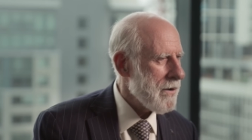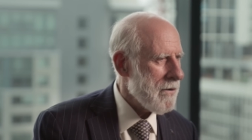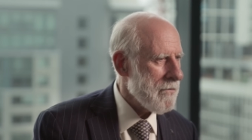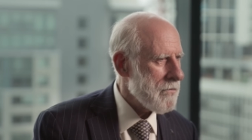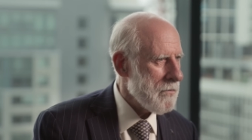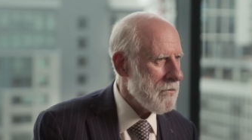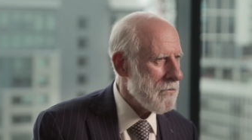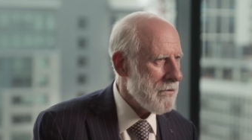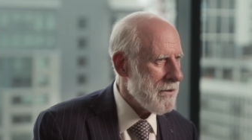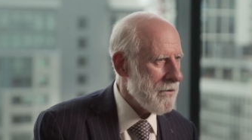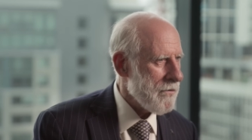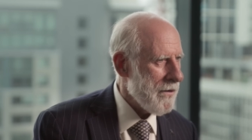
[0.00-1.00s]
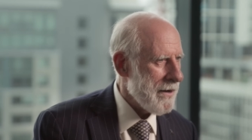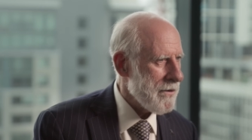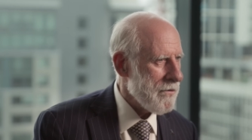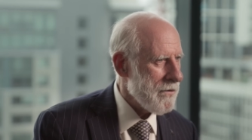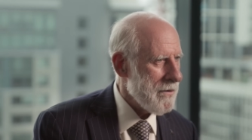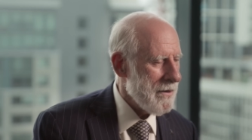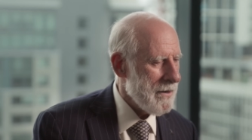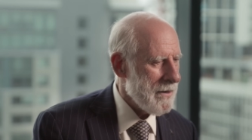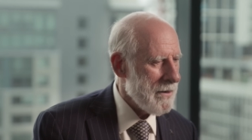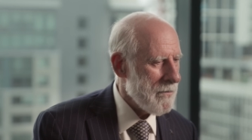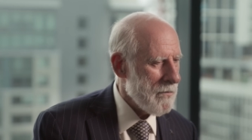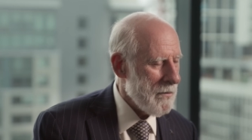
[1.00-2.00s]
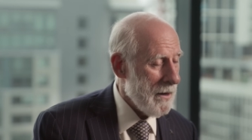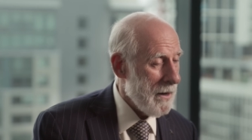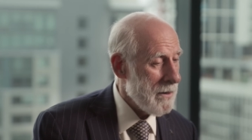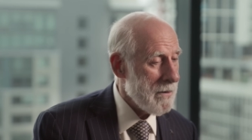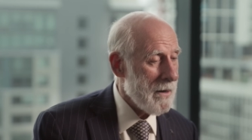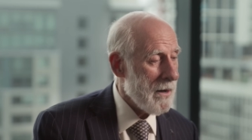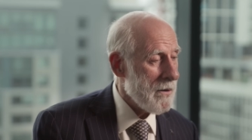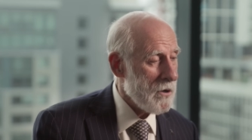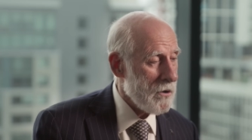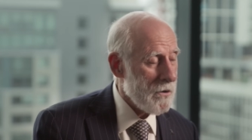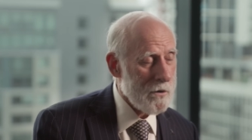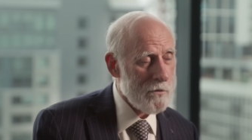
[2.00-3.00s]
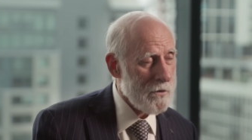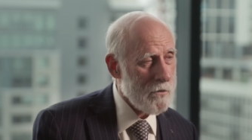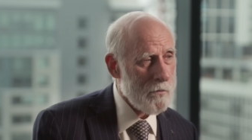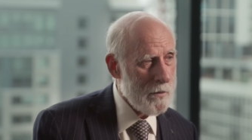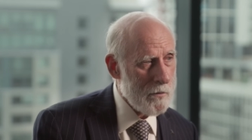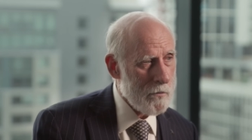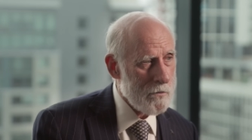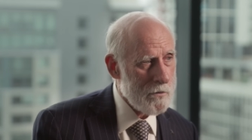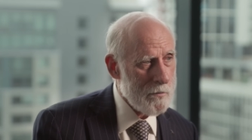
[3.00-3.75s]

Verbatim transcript: comfortable with these things, and, and I encourage other people to